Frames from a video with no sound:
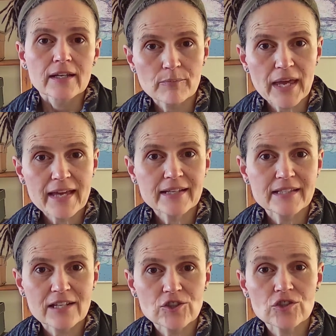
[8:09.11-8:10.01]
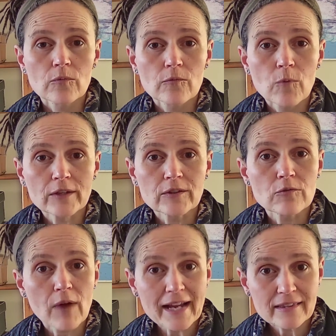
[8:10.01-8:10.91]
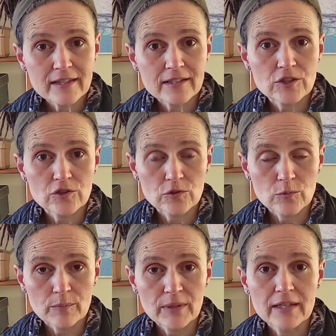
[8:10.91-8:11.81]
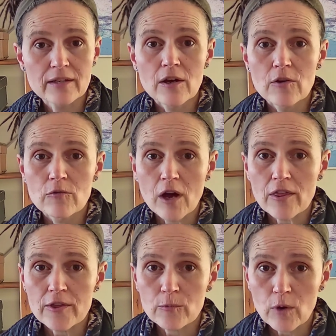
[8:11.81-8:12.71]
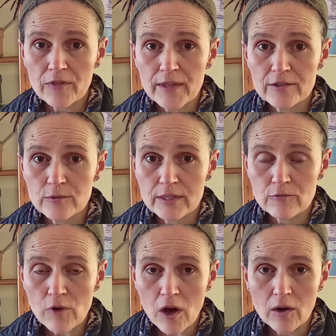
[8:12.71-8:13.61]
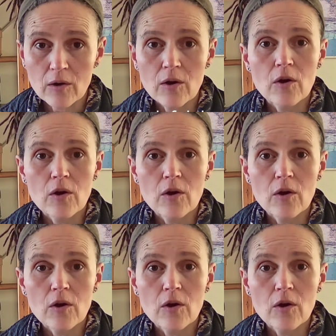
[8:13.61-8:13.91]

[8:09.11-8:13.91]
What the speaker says: paying attention to what the right thing to do would be rather than what they're doing wrong,